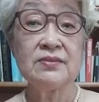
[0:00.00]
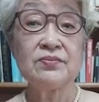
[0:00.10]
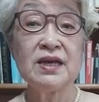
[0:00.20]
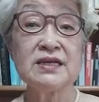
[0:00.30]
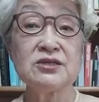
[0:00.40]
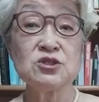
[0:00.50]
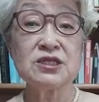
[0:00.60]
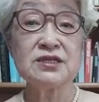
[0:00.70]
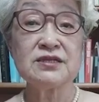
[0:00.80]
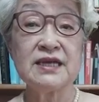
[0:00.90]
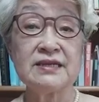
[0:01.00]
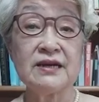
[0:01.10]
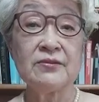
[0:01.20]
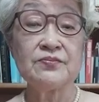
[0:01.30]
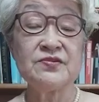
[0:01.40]
Making Gender
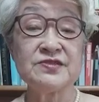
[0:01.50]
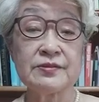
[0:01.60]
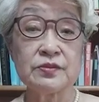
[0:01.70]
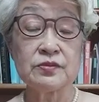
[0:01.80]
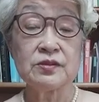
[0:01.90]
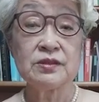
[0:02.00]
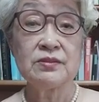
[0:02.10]
Data Visible,